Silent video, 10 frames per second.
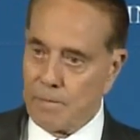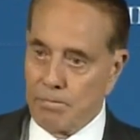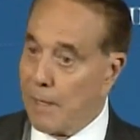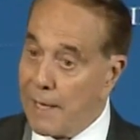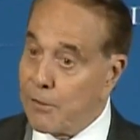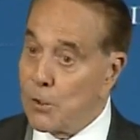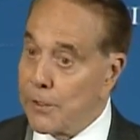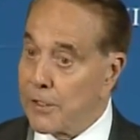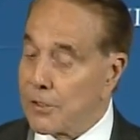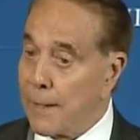my view
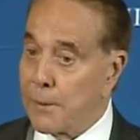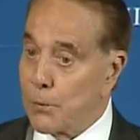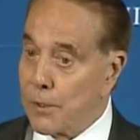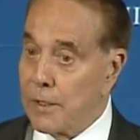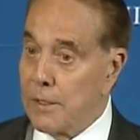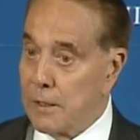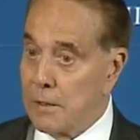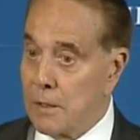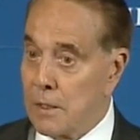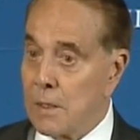is that would really
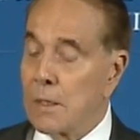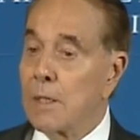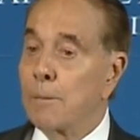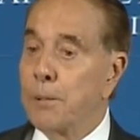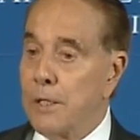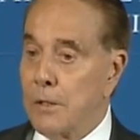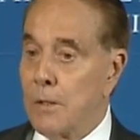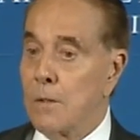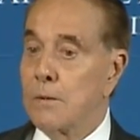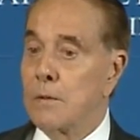
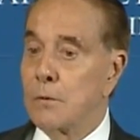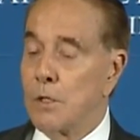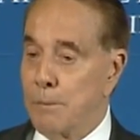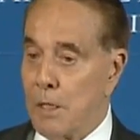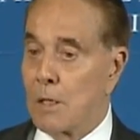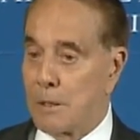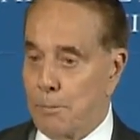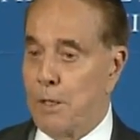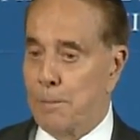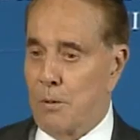appeal to the American
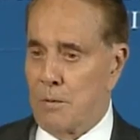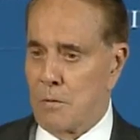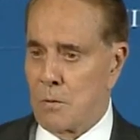people.